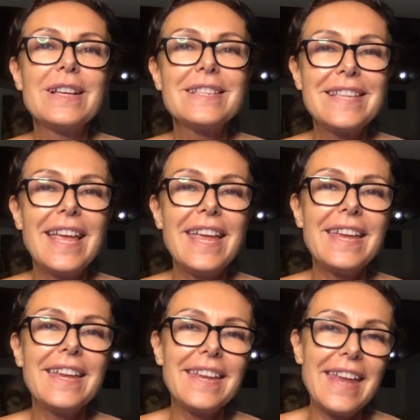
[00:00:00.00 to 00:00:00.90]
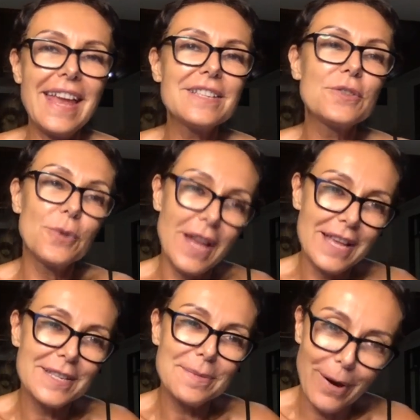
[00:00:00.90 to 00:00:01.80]
saying yes to
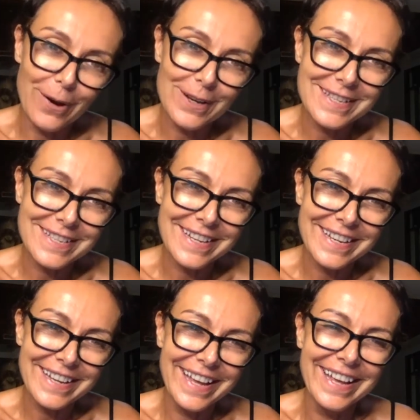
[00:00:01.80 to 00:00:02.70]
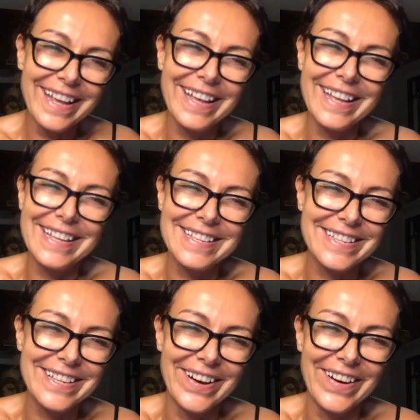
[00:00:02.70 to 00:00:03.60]
less policy.
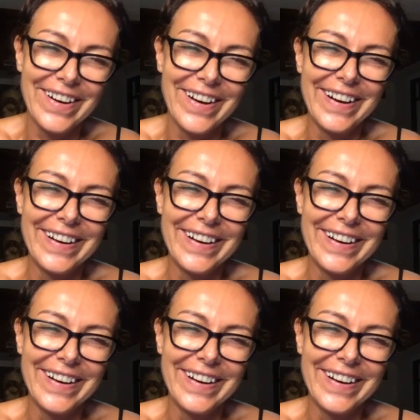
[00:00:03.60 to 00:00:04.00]
So,